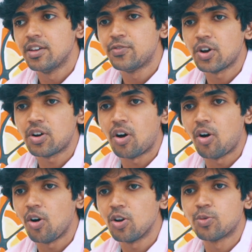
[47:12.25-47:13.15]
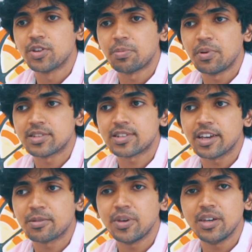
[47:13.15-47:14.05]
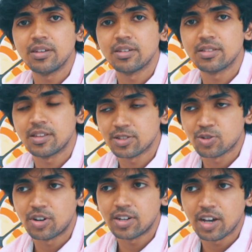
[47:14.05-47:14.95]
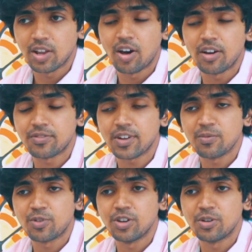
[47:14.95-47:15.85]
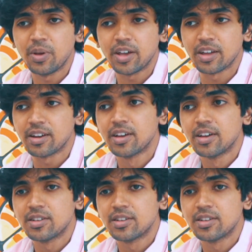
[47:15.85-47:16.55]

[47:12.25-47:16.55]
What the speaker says: If you're all over the place like me, then it's going to take a lot of time for you to make it.